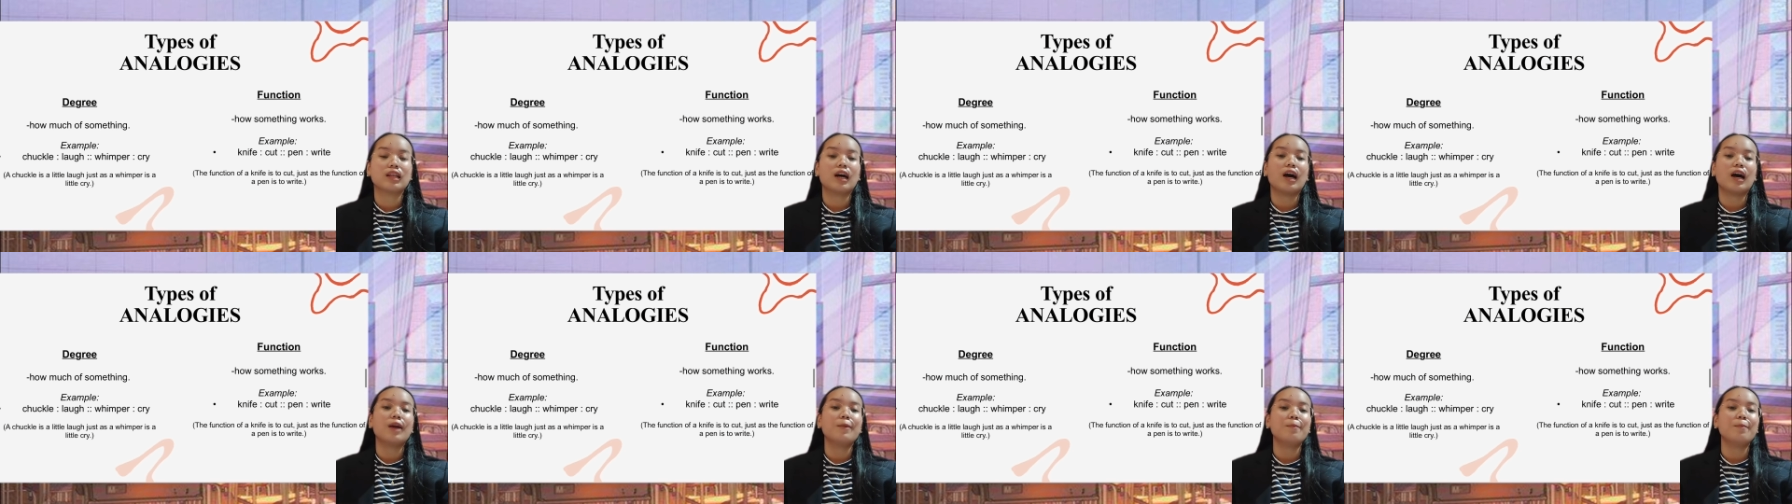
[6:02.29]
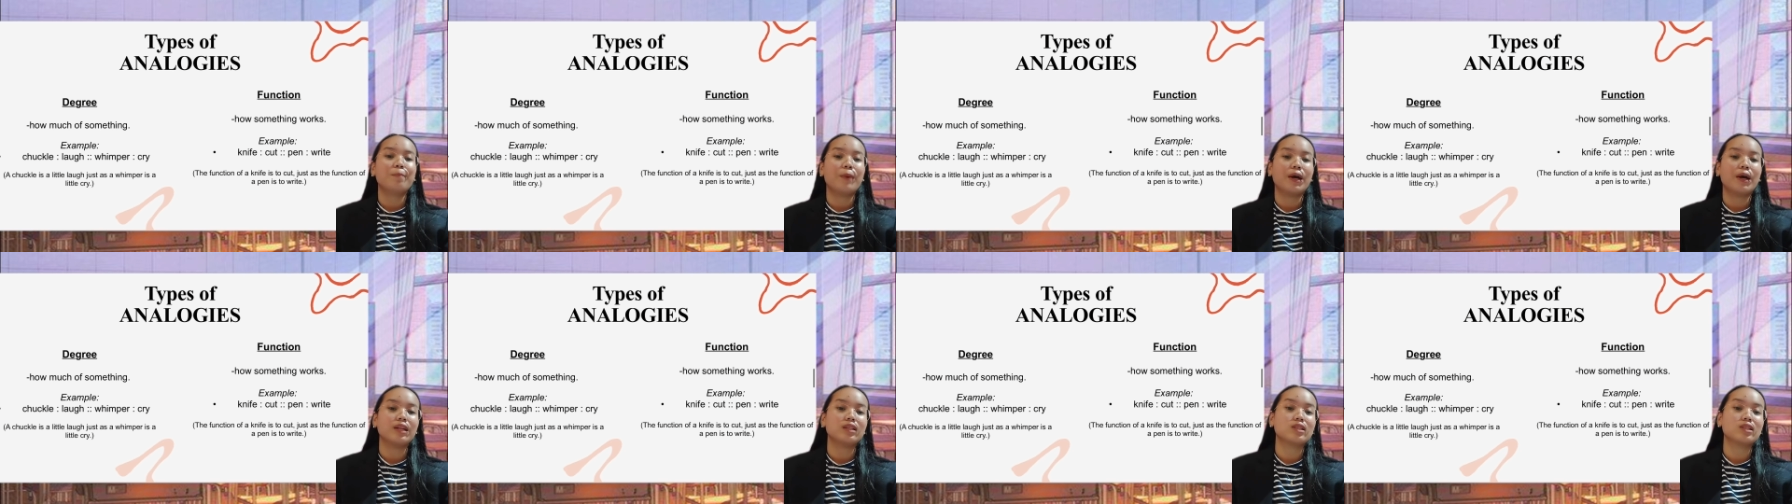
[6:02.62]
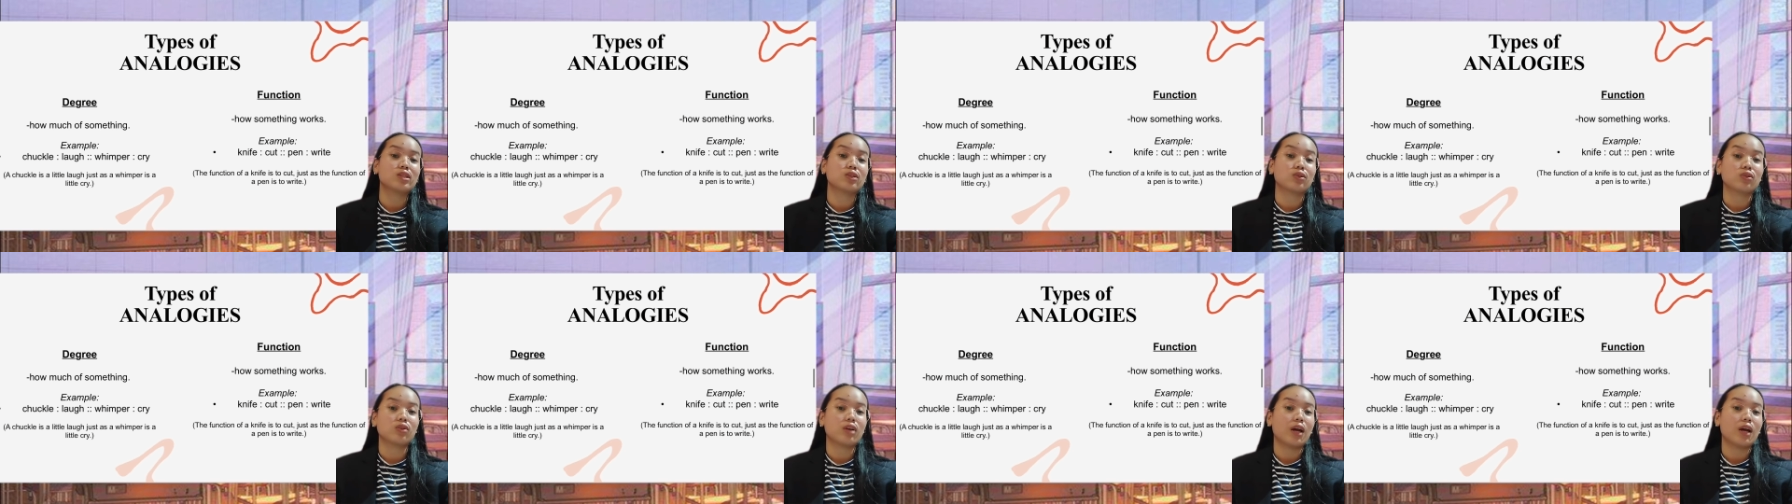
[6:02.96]
and pen is
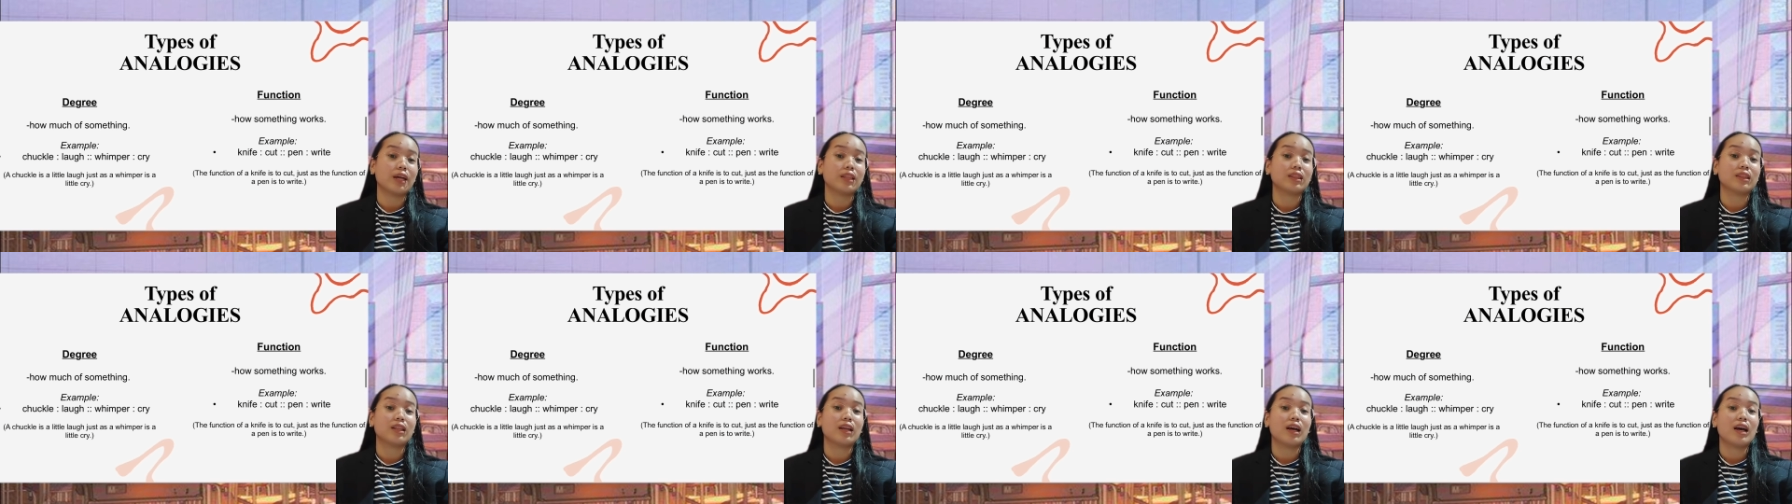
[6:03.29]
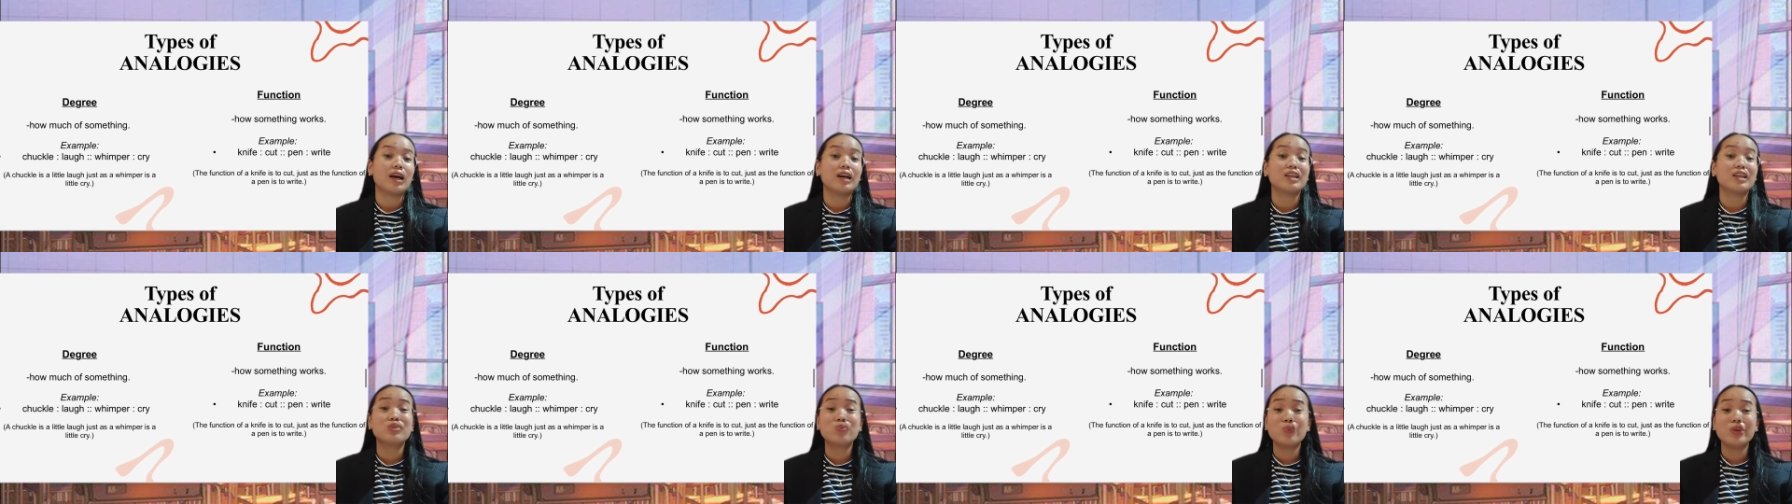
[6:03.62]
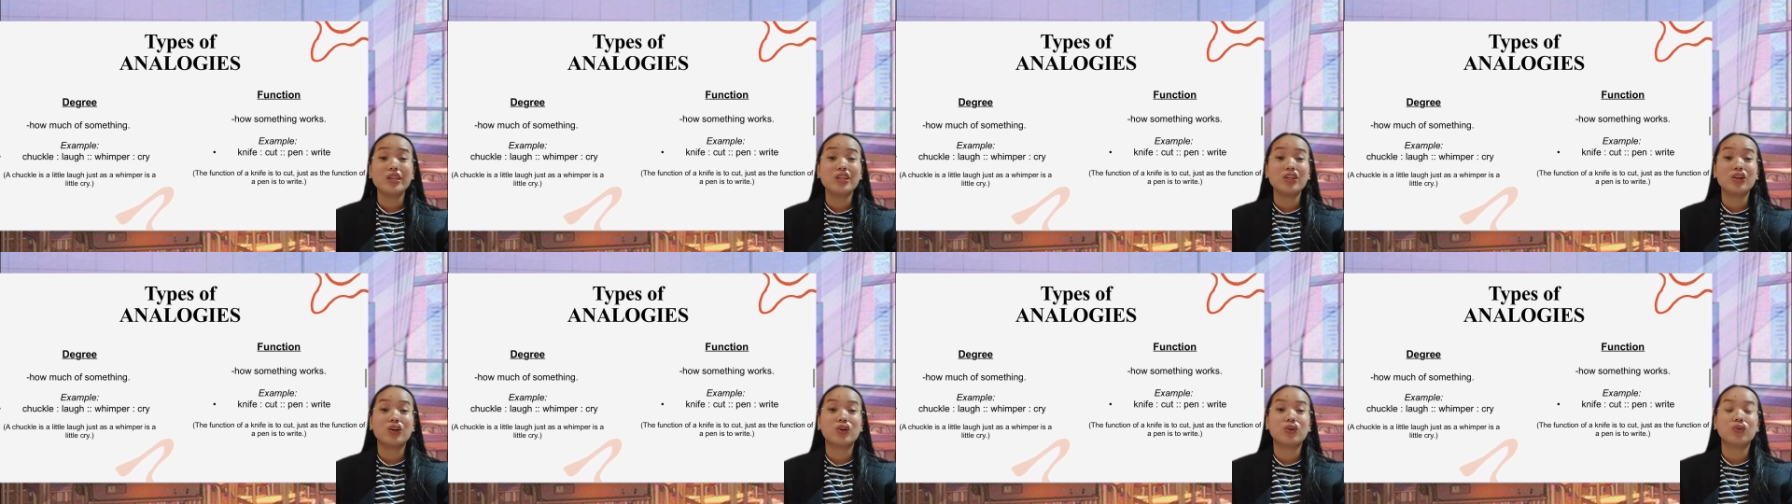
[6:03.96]
to write. As we
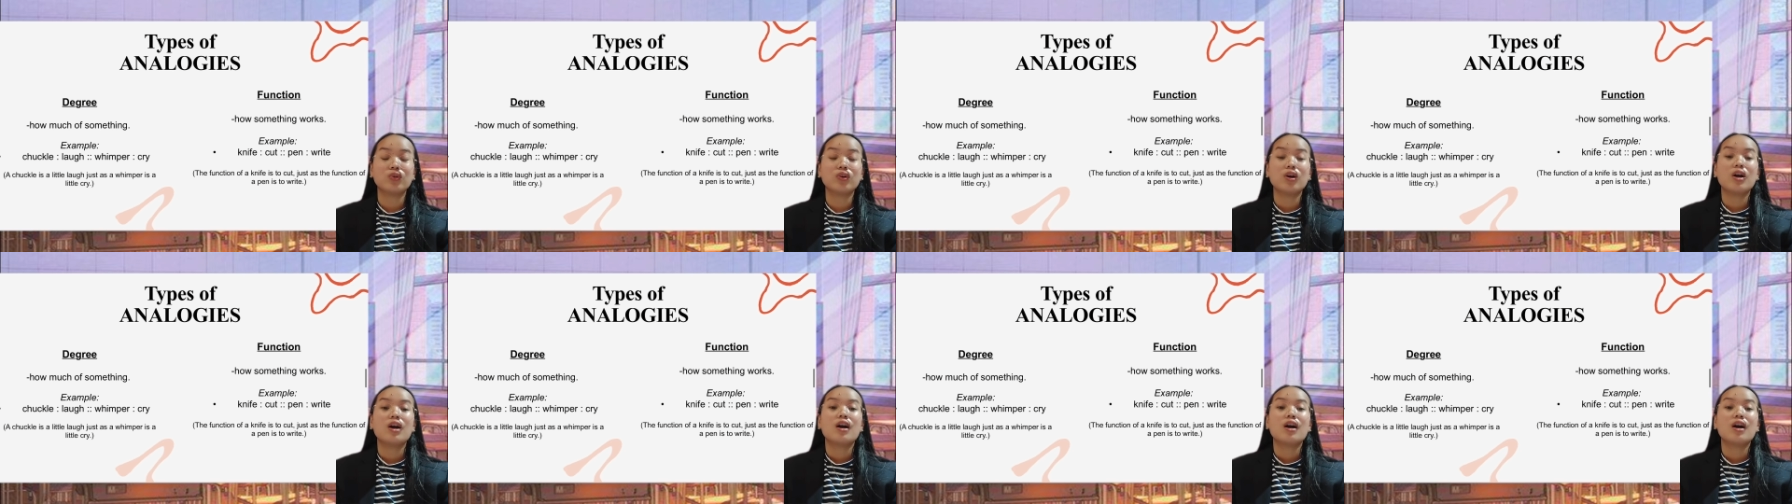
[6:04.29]
know,